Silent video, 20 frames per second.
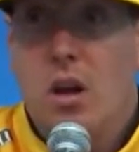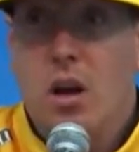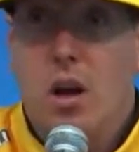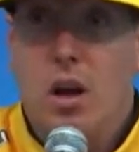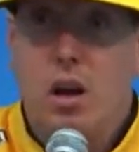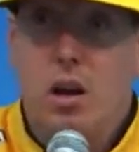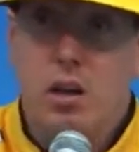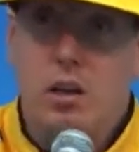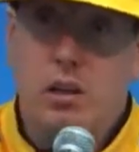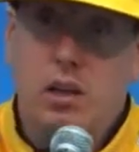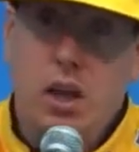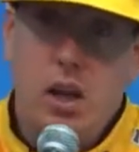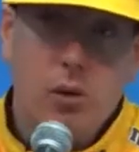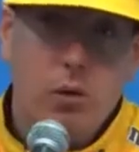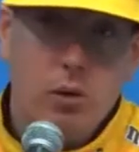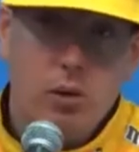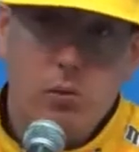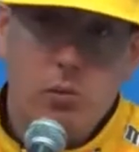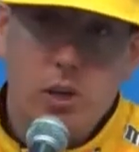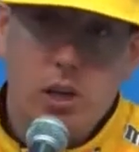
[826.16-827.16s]

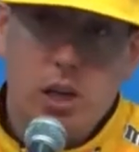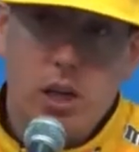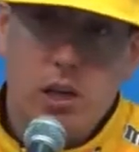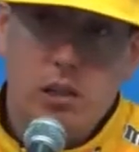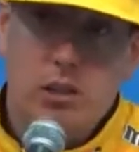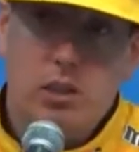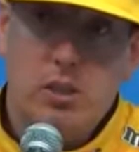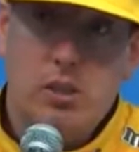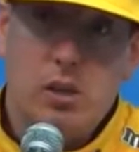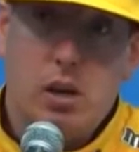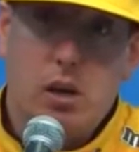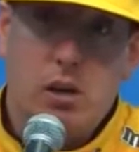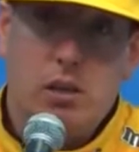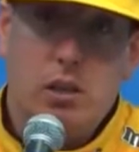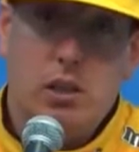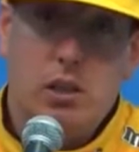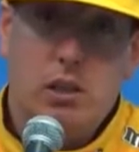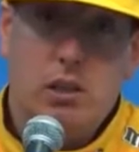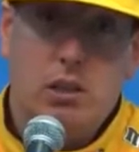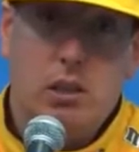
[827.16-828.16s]
Yeah, we had a good
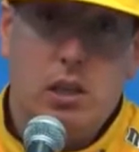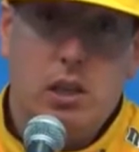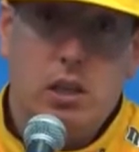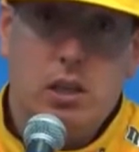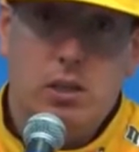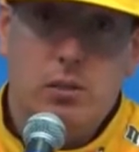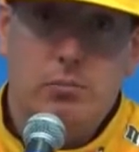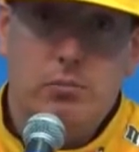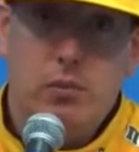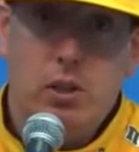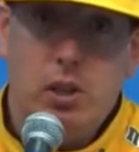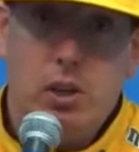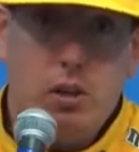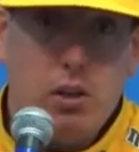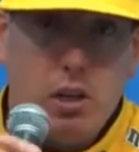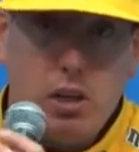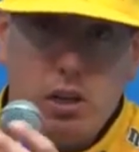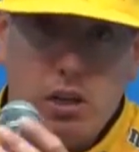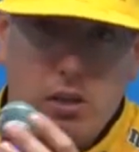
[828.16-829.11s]
talk, and you know,